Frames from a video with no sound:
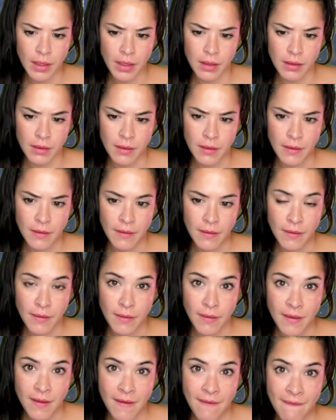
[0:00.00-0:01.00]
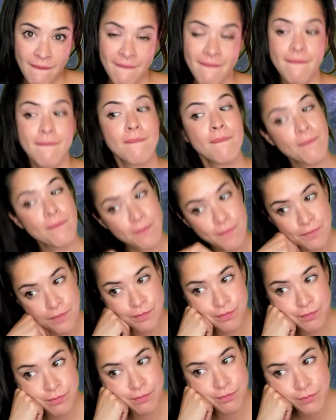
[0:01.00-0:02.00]
Everything is secured for now.
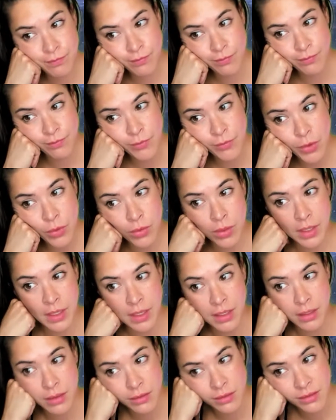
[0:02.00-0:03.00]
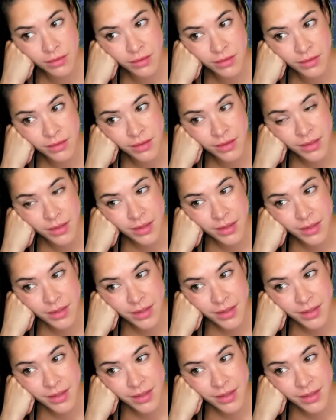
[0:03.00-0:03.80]
We have security, right?